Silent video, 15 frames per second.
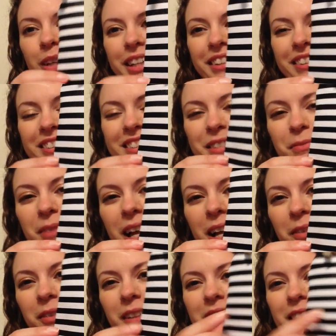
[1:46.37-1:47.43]
cute. black
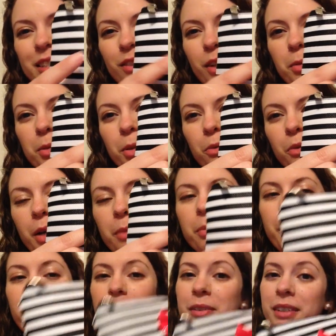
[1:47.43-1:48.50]
and white stripes with a red
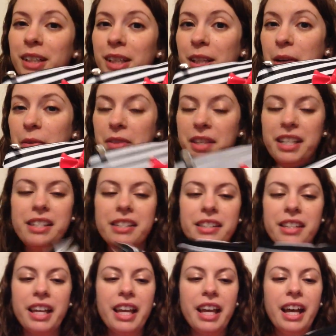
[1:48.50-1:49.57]
bow. Love this.
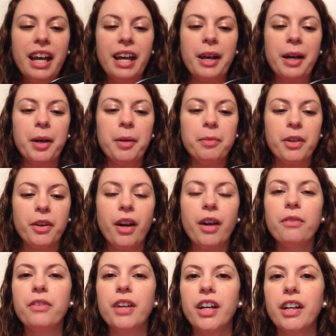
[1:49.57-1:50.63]
Um, there
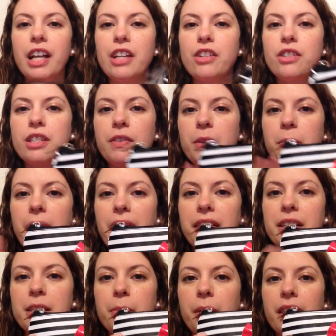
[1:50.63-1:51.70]
are variations of the bag
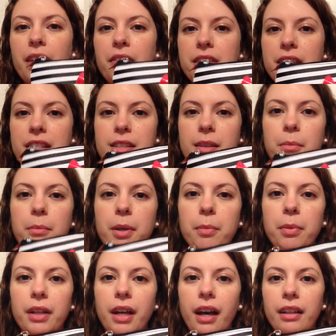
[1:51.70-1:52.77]
this month. I've seen some
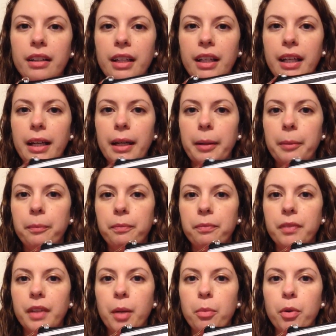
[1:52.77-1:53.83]
people got like um,
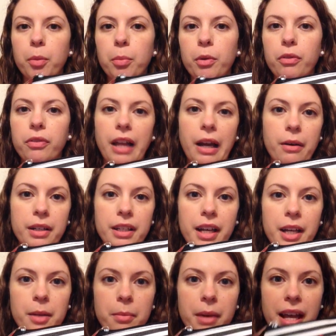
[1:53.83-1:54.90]
a purple flowery
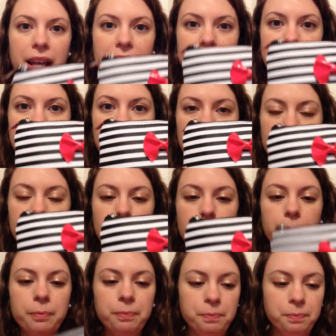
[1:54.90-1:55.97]
kind of bag instead of this one.